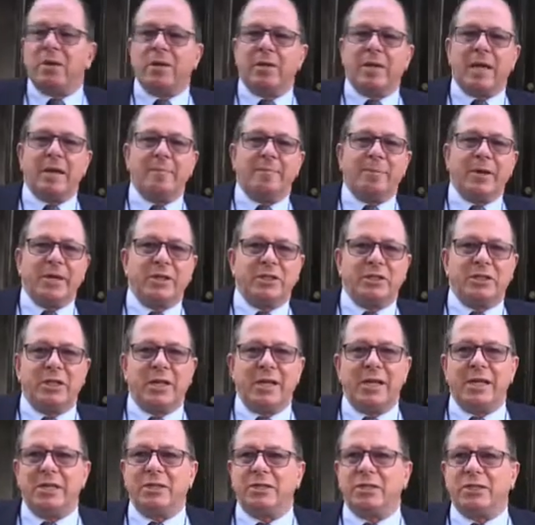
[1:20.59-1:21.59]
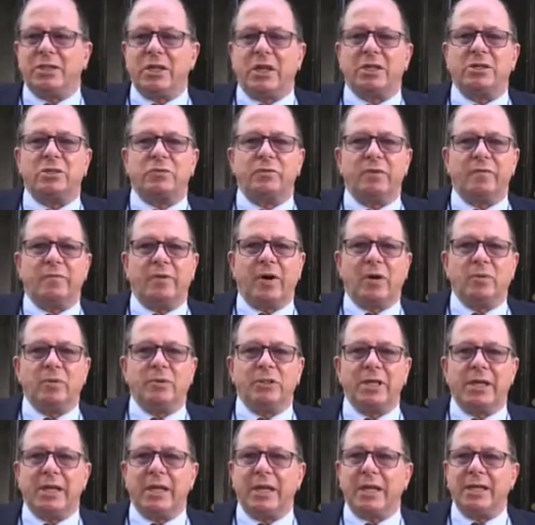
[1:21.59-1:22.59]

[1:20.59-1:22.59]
That picture is just revolting.